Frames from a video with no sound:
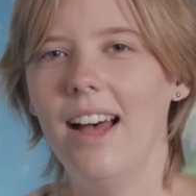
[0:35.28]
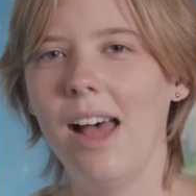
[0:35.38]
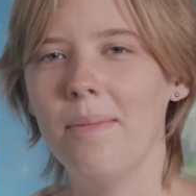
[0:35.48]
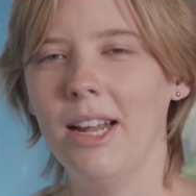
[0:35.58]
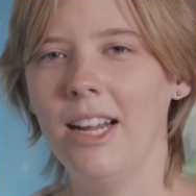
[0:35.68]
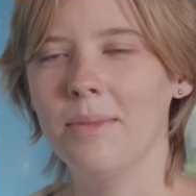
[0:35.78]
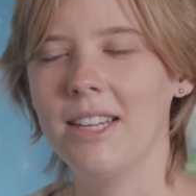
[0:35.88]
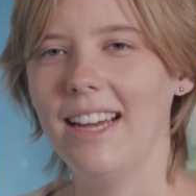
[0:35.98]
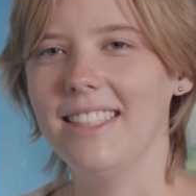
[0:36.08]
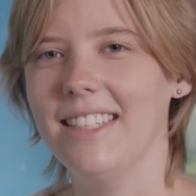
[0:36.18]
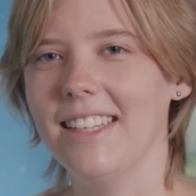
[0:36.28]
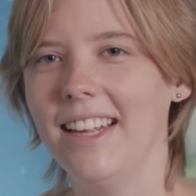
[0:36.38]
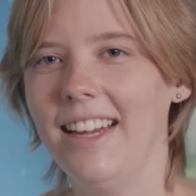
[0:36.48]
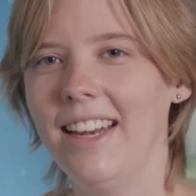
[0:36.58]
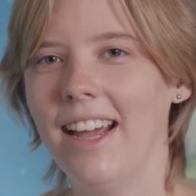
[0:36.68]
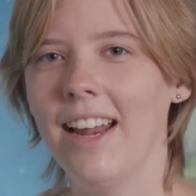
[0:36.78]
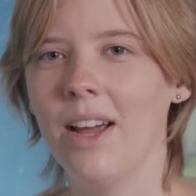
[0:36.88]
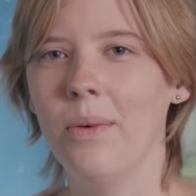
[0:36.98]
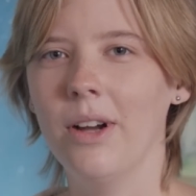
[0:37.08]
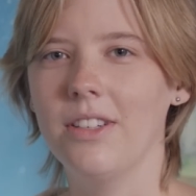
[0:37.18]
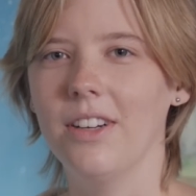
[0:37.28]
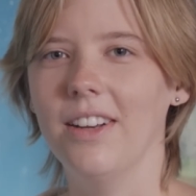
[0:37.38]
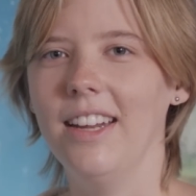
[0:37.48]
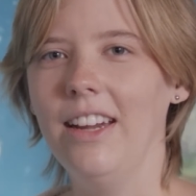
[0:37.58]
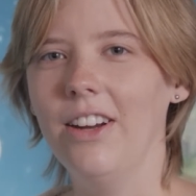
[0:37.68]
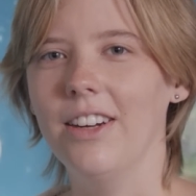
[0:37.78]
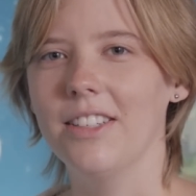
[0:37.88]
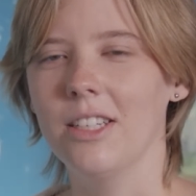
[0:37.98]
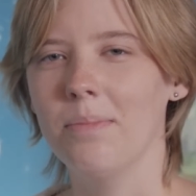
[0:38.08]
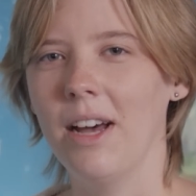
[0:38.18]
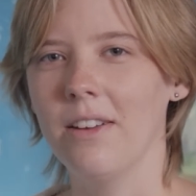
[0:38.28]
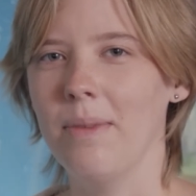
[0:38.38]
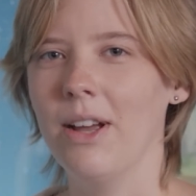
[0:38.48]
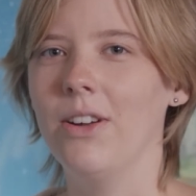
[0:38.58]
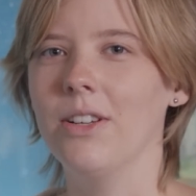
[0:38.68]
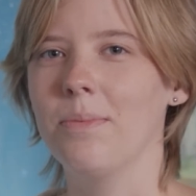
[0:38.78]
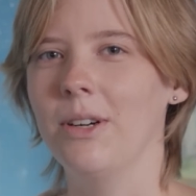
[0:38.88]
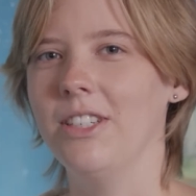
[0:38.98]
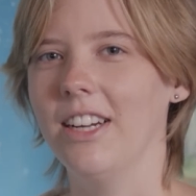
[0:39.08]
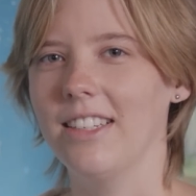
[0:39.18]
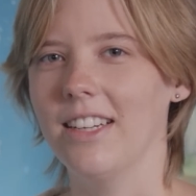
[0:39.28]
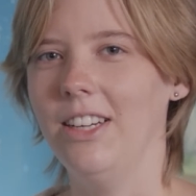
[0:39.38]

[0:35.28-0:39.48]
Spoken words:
Hi, my name's Cassie Selin, and I worked on ECOS as part of my honours project at